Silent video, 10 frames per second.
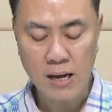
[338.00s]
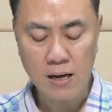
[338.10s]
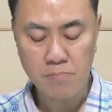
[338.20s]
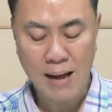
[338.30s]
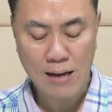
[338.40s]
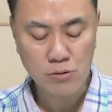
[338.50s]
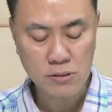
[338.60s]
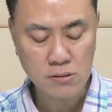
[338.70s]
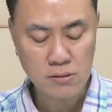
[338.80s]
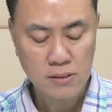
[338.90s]

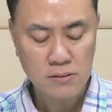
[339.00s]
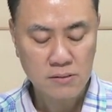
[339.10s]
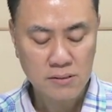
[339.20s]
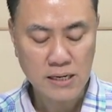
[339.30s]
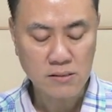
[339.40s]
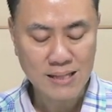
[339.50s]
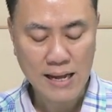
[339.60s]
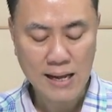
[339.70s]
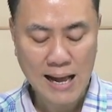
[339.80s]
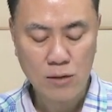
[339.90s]
bounces, just
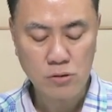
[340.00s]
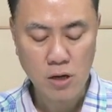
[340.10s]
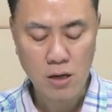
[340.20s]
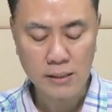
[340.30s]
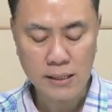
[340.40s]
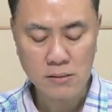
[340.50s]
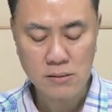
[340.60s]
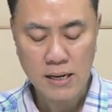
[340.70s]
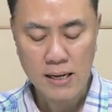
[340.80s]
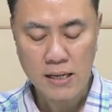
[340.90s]
like how salt is
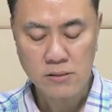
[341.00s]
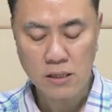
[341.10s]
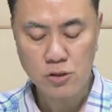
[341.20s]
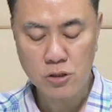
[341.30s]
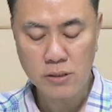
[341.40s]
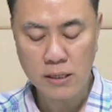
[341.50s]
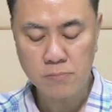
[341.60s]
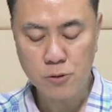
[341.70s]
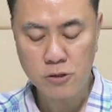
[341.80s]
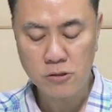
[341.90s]
essential in
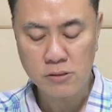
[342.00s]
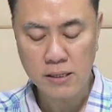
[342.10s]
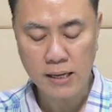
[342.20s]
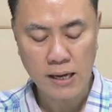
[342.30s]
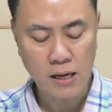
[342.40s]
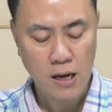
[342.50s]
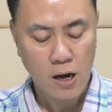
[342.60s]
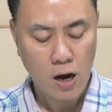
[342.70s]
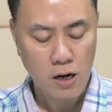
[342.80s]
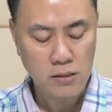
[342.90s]
producing a
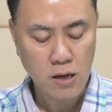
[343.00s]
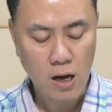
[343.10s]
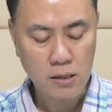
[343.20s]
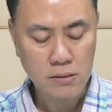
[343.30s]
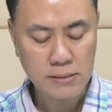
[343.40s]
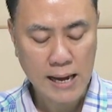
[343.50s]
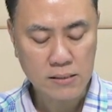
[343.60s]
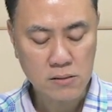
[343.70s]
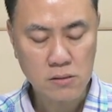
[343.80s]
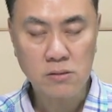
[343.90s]
hot dog that
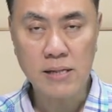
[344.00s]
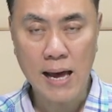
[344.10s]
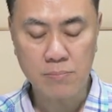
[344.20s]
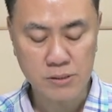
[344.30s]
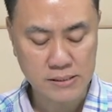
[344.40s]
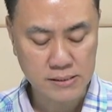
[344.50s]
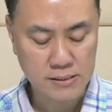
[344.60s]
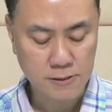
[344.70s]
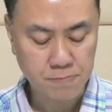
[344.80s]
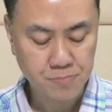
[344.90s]

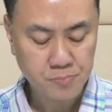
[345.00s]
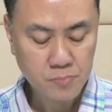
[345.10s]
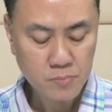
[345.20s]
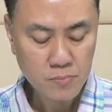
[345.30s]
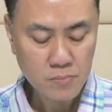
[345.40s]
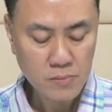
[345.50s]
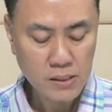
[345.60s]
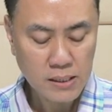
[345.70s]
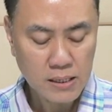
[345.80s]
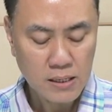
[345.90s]
snaps.
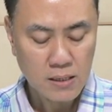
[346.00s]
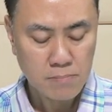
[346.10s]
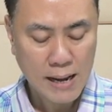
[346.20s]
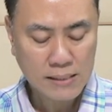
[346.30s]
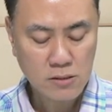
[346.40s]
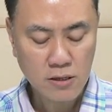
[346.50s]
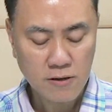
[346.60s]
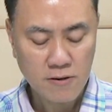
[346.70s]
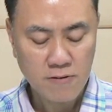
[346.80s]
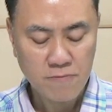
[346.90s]
But
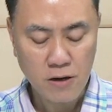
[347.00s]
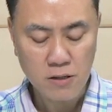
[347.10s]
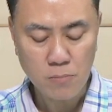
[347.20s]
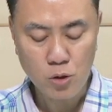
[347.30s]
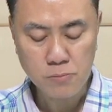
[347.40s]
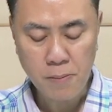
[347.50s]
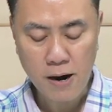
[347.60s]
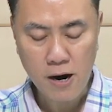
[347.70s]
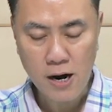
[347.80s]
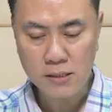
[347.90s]
for the most
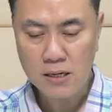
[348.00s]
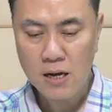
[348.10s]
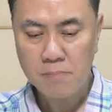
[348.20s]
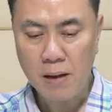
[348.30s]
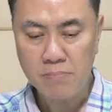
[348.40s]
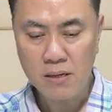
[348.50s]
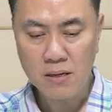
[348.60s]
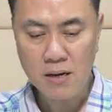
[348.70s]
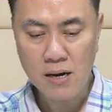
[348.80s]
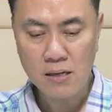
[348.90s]
part,
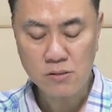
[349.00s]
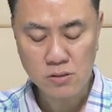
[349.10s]
Pamela